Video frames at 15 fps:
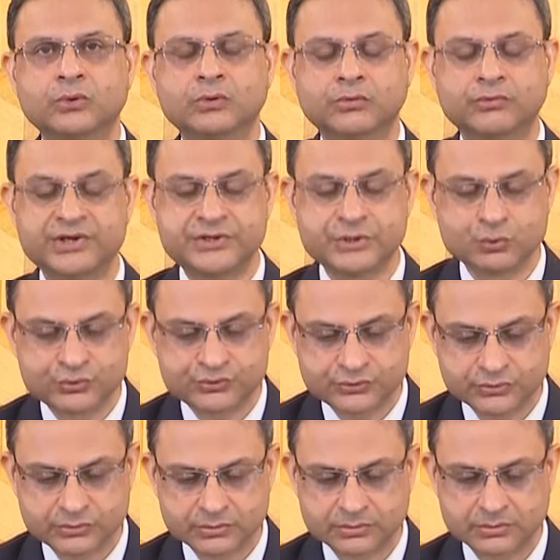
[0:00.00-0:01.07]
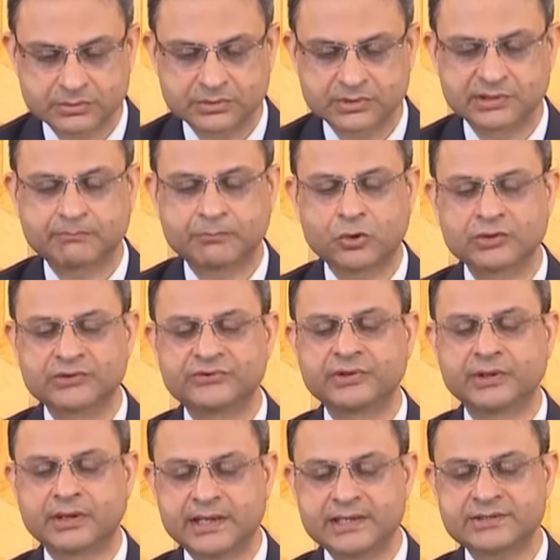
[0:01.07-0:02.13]
reduce the policy
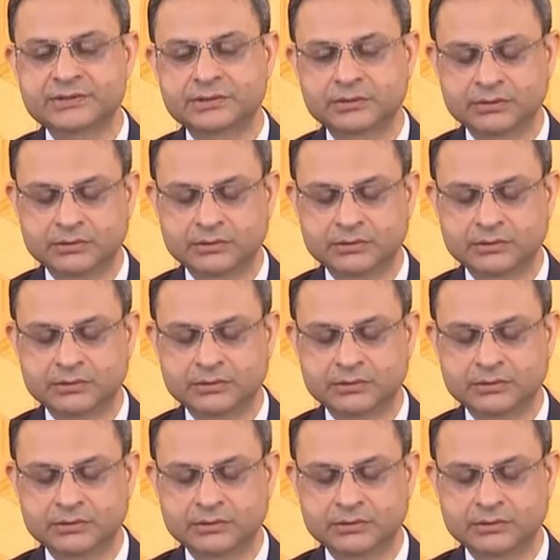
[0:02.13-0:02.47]
rate